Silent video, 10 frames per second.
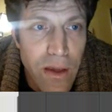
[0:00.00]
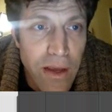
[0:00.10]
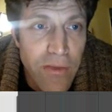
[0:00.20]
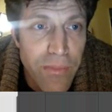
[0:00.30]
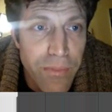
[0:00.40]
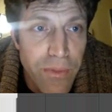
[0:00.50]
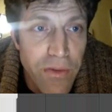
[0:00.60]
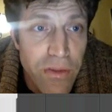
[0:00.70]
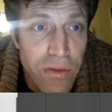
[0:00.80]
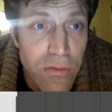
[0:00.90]
x
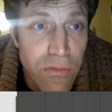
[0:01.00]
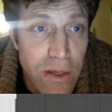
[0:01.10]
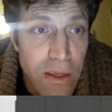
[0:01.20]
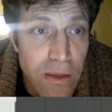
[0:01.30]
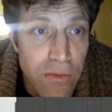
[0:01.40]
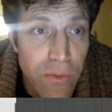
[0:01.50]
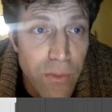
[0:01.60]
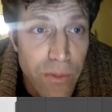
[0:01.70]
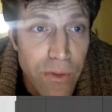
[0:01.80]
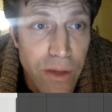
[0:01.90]
plus 3 is what
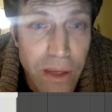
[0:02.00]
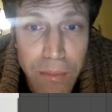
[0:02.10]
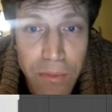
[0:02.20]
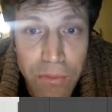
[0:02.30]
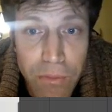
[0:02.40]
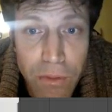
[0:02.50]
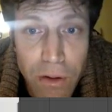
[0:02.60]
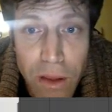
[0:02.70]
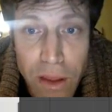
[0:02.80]
we were looking at before.